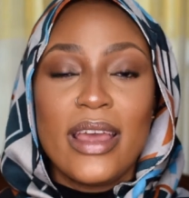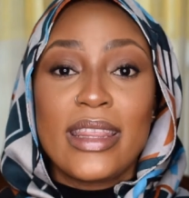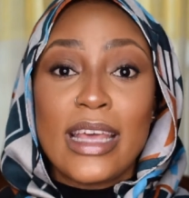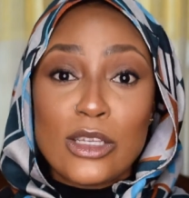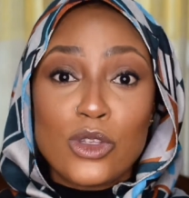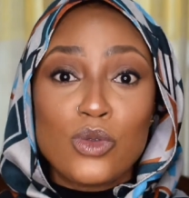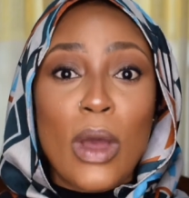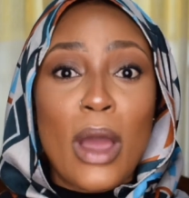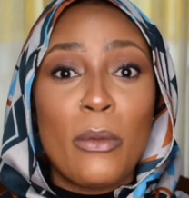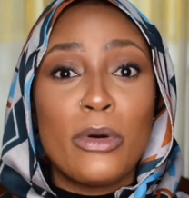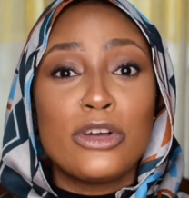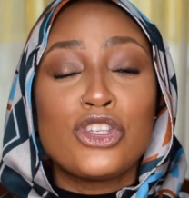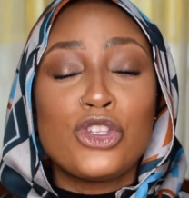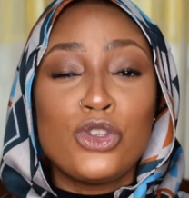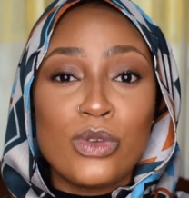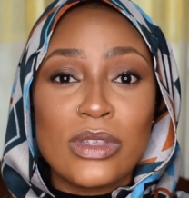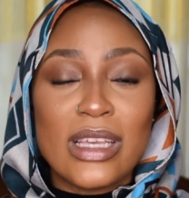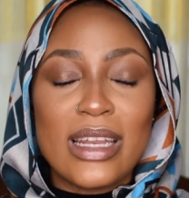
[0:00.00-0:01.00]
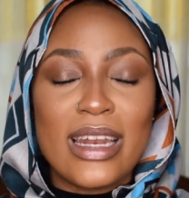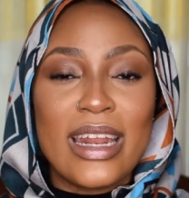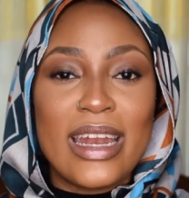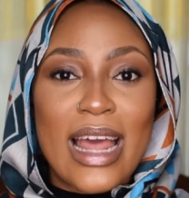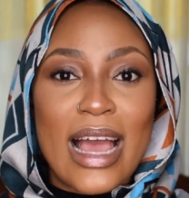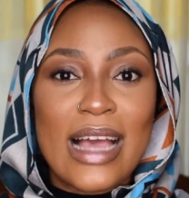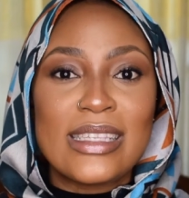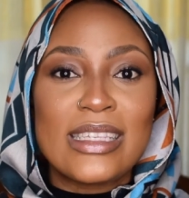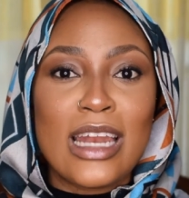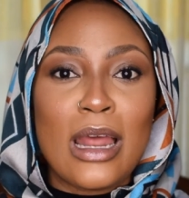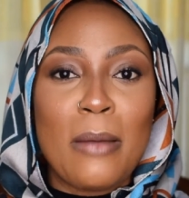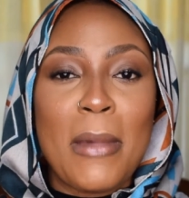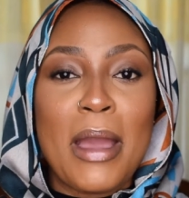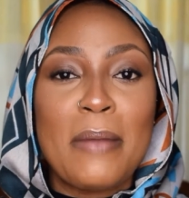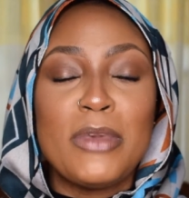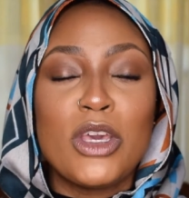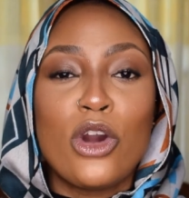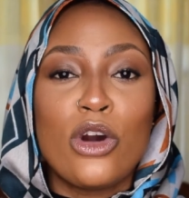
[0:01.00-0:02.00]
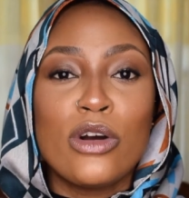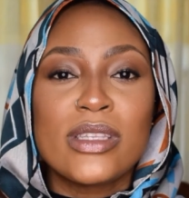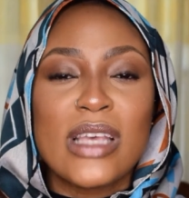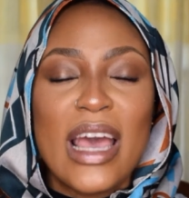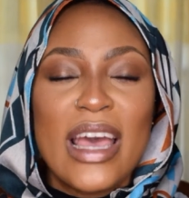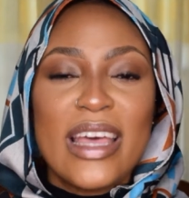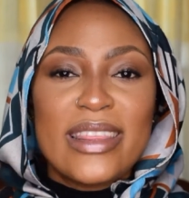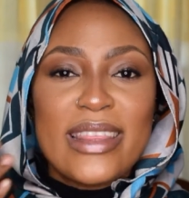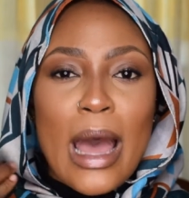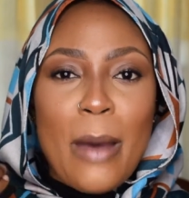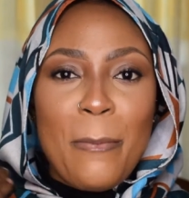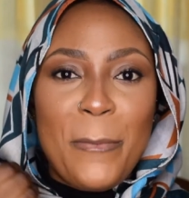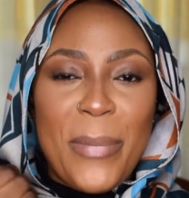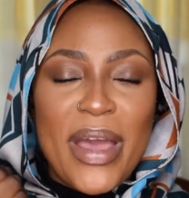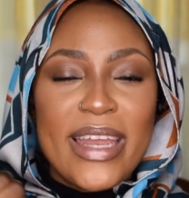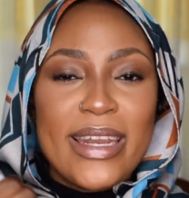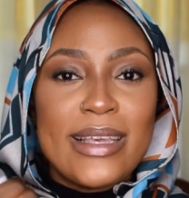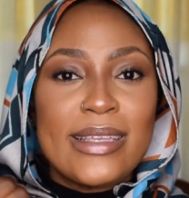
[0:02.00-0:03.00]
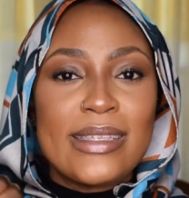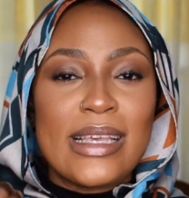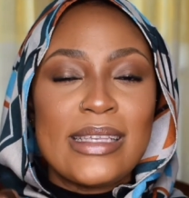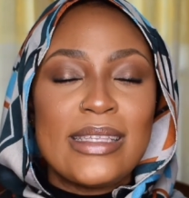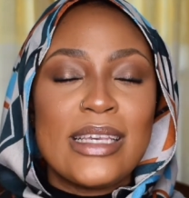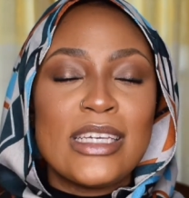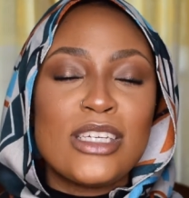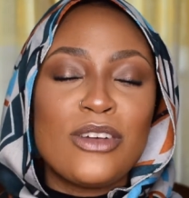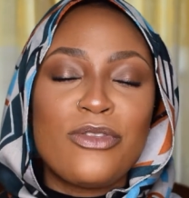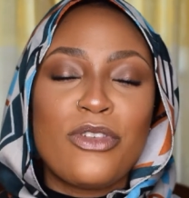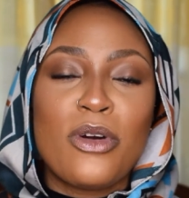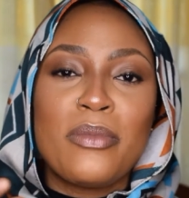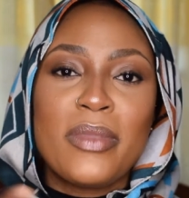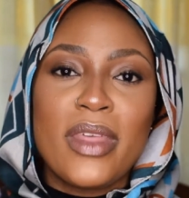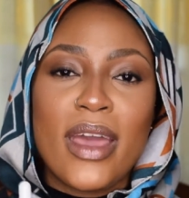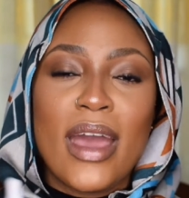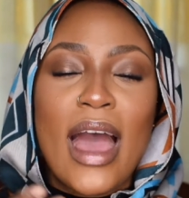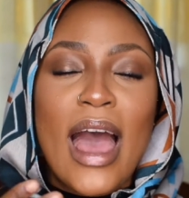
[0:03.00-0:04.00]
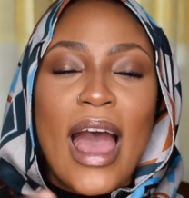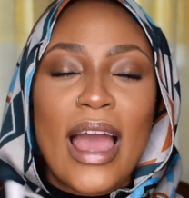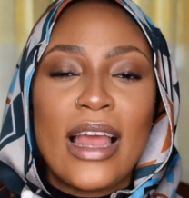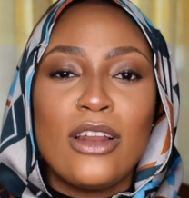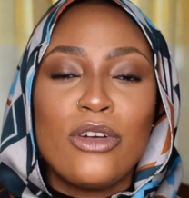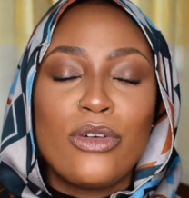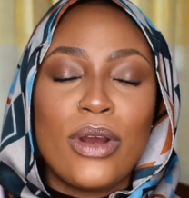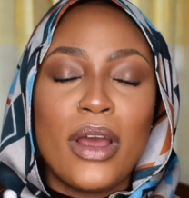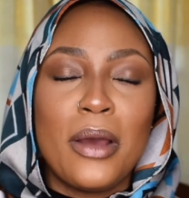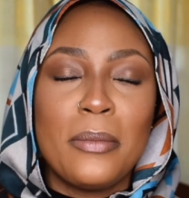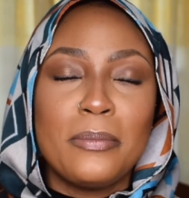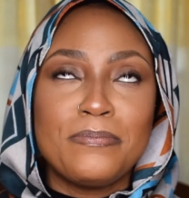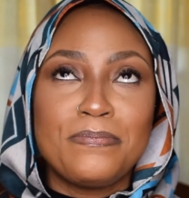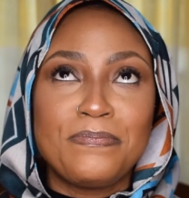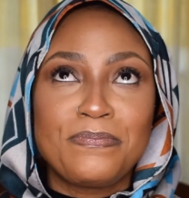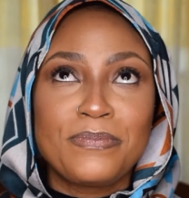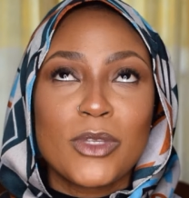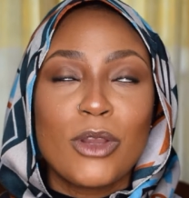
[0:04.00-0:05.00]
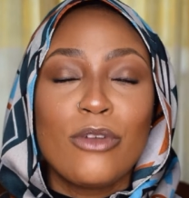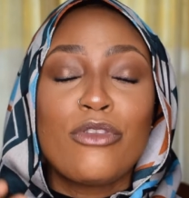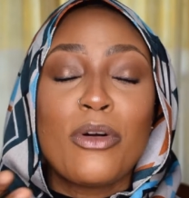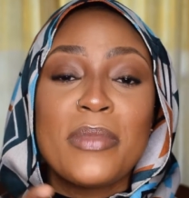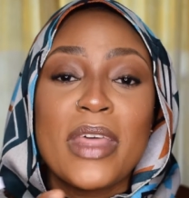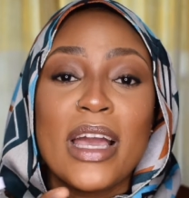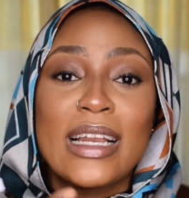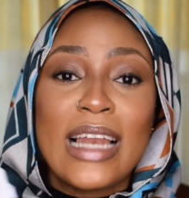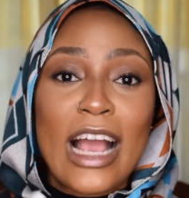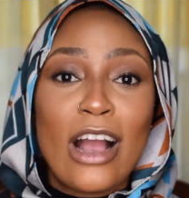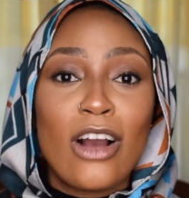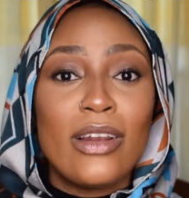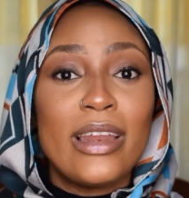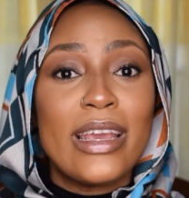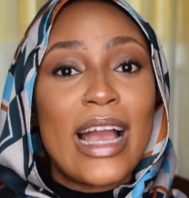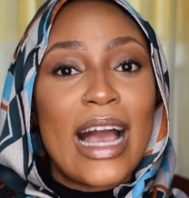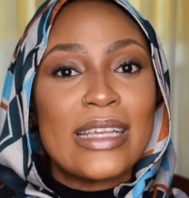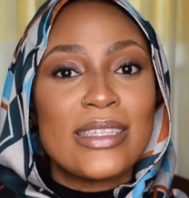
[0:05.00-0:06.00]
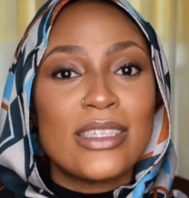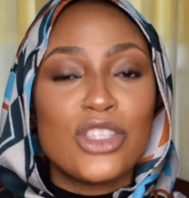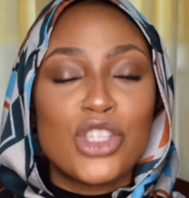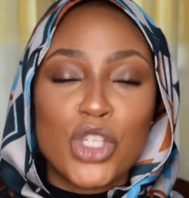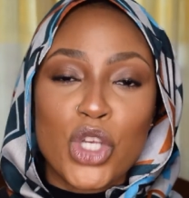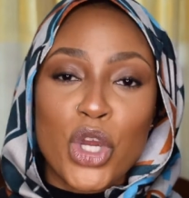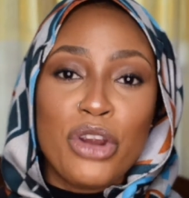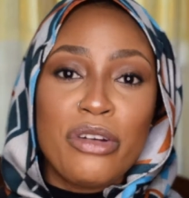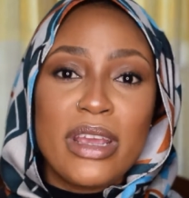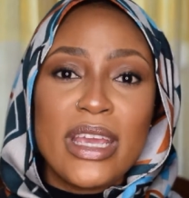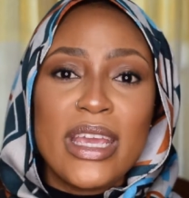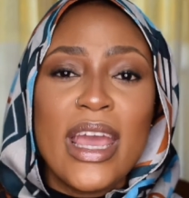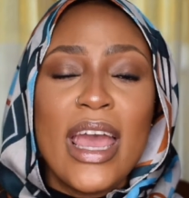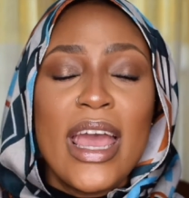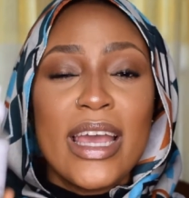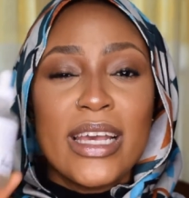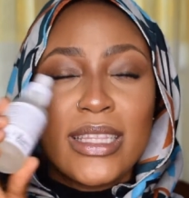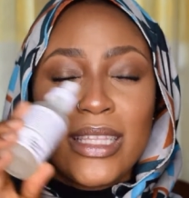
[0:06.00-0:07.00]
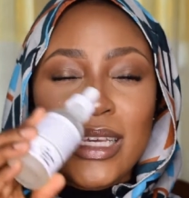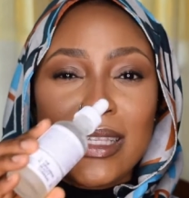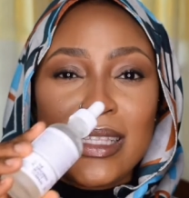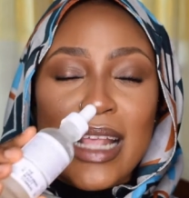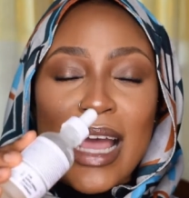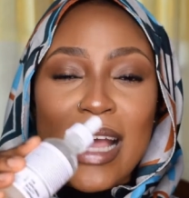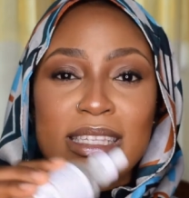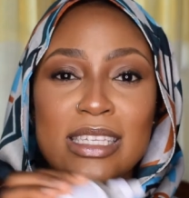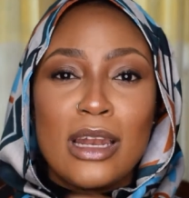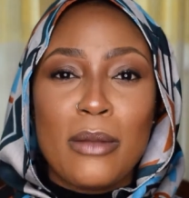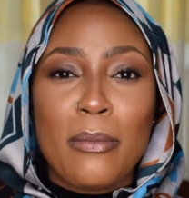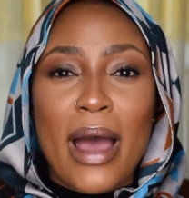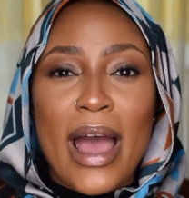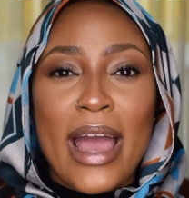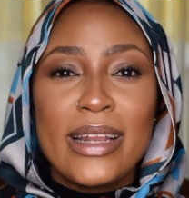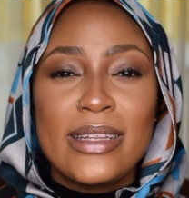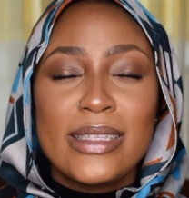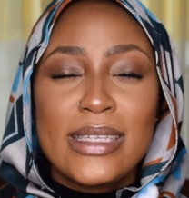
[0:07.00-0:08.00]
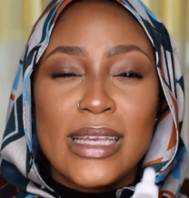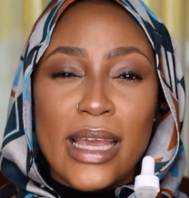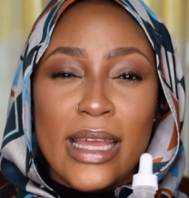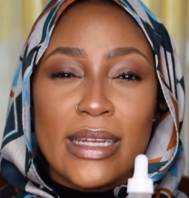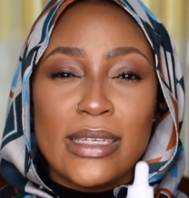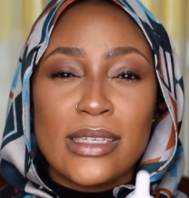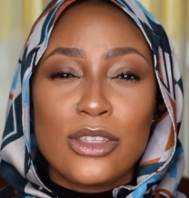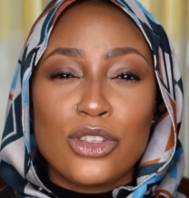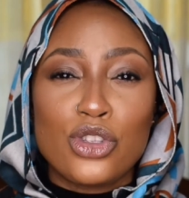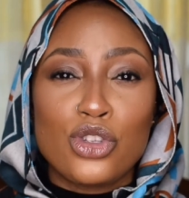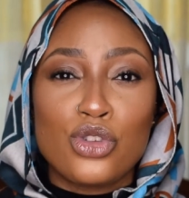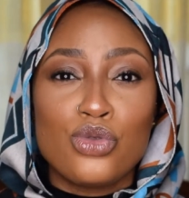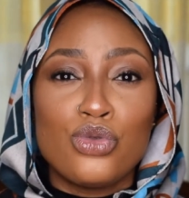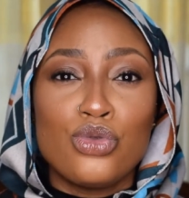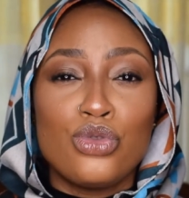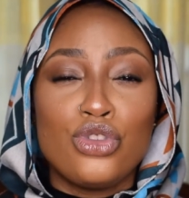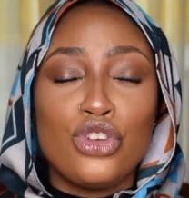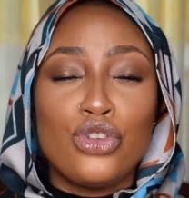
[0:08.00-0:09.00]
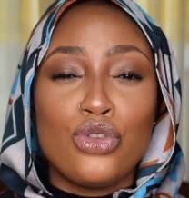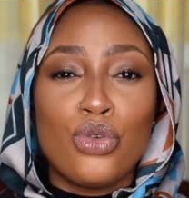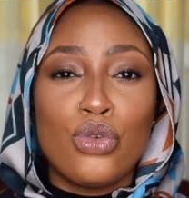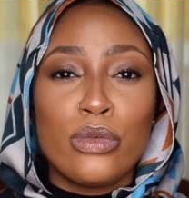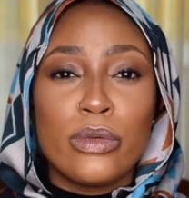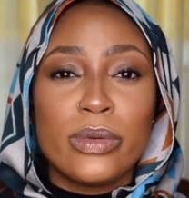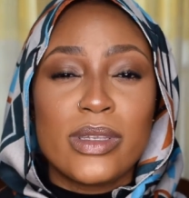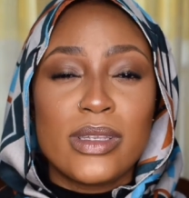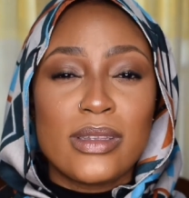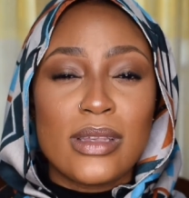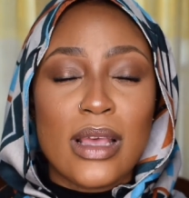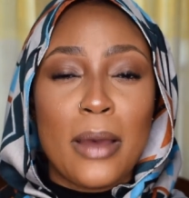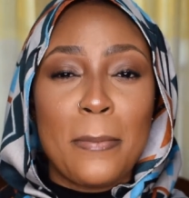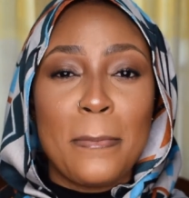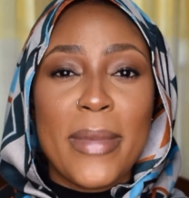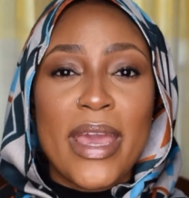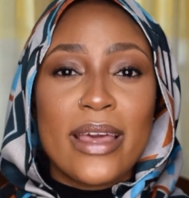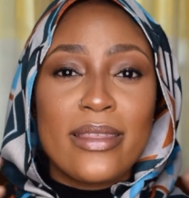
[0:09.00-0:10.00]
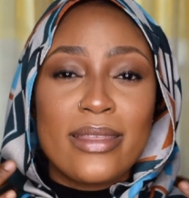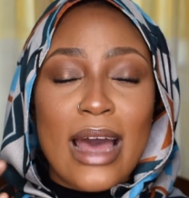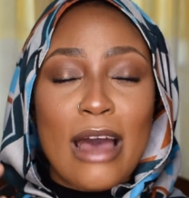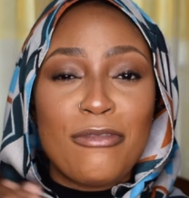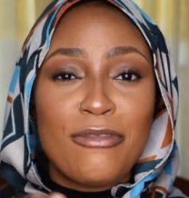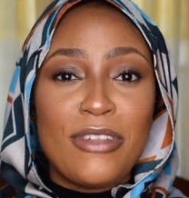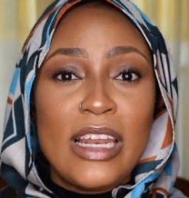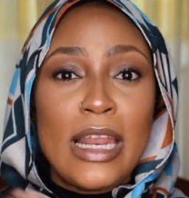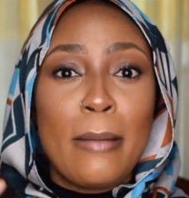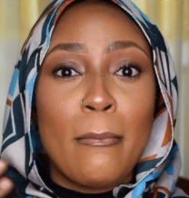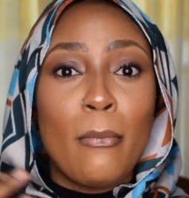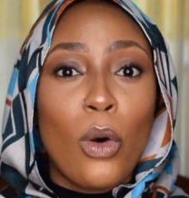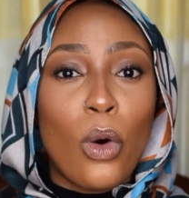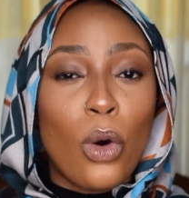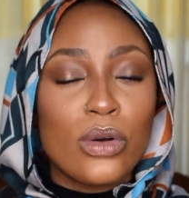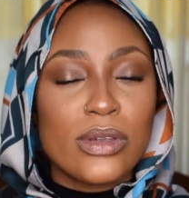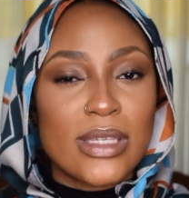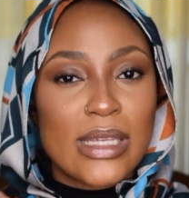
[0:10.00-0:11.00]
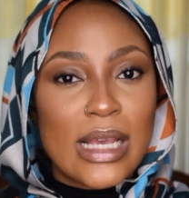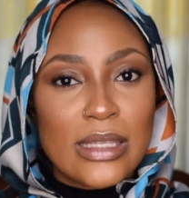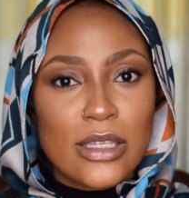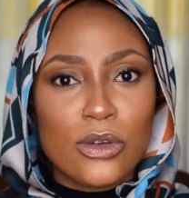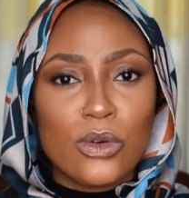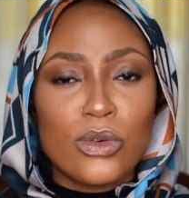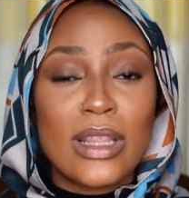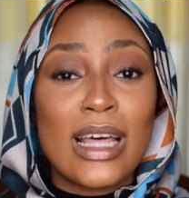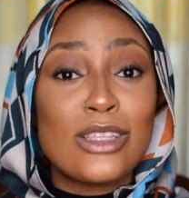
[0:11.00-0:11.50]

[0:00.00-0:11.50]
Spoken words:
That's why I was using a niacinamide, because that burning sensation from the glycolic acid, this niacinamide tends to, you know, make that feeling more subtle.